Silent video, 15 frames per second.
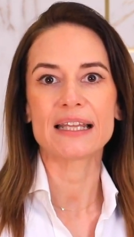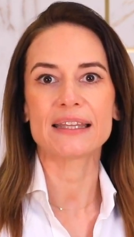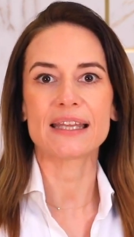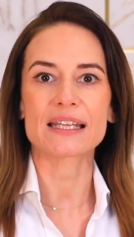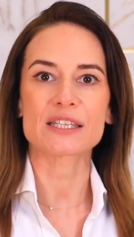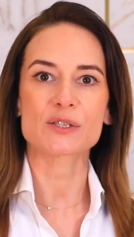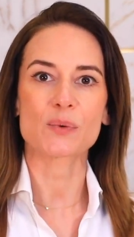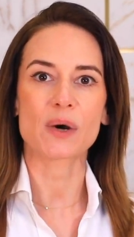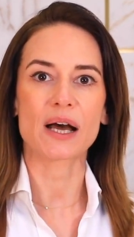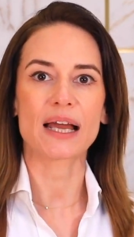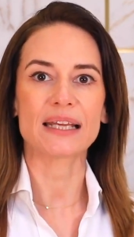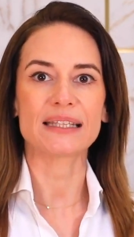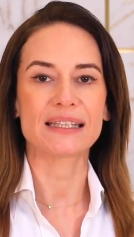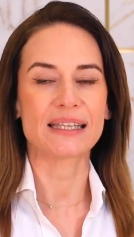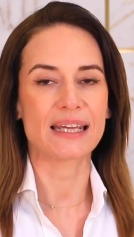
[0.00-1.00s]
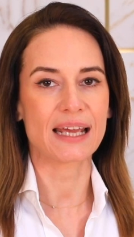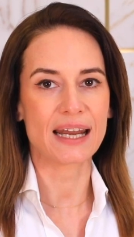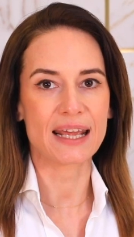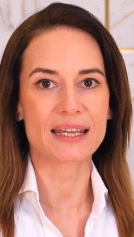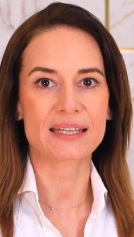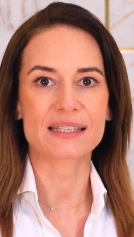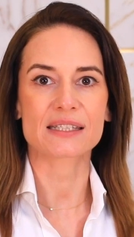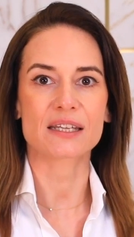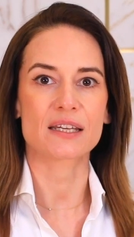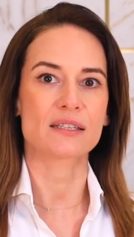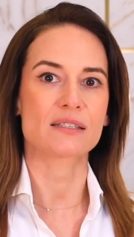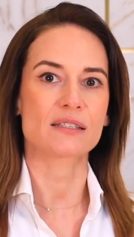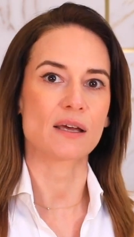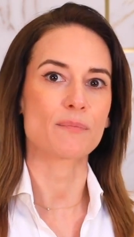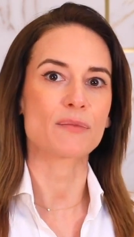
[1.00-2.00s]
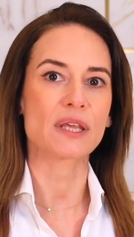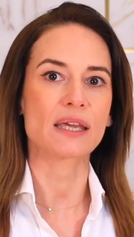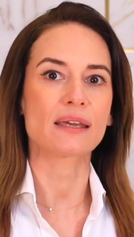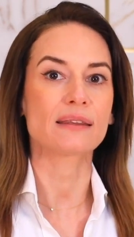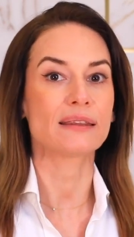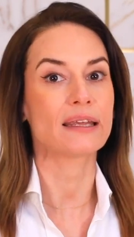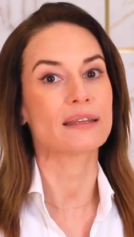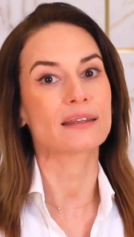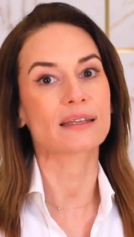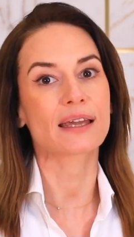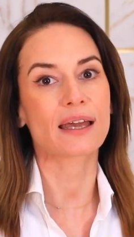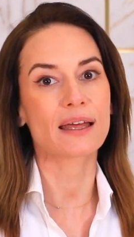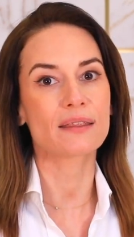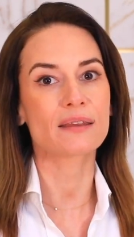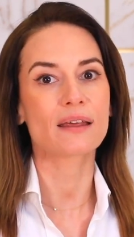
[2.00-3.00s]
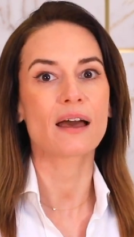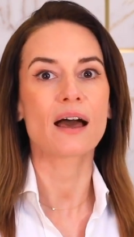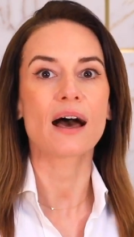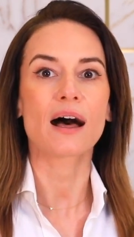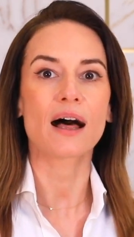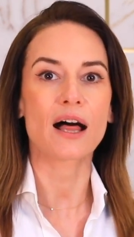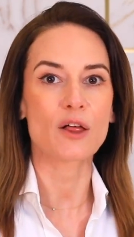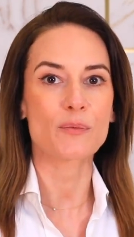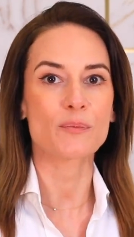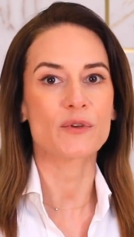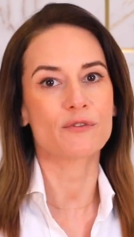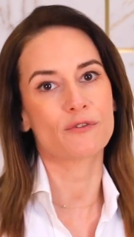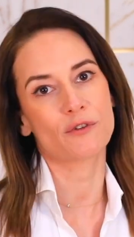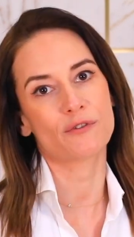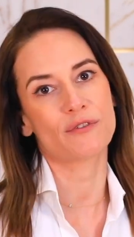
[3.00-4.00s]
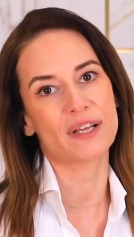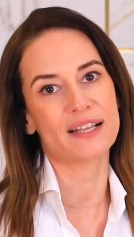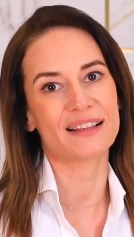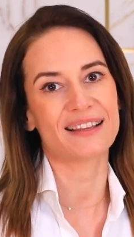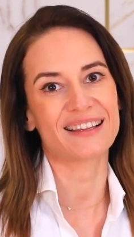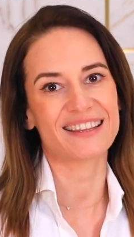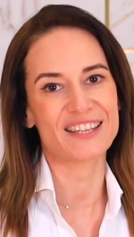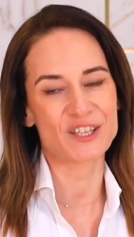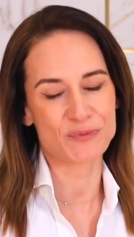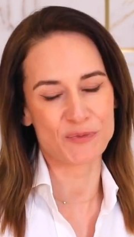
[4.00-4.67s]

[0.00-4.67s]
That's why TLX is something that can help me fulfill this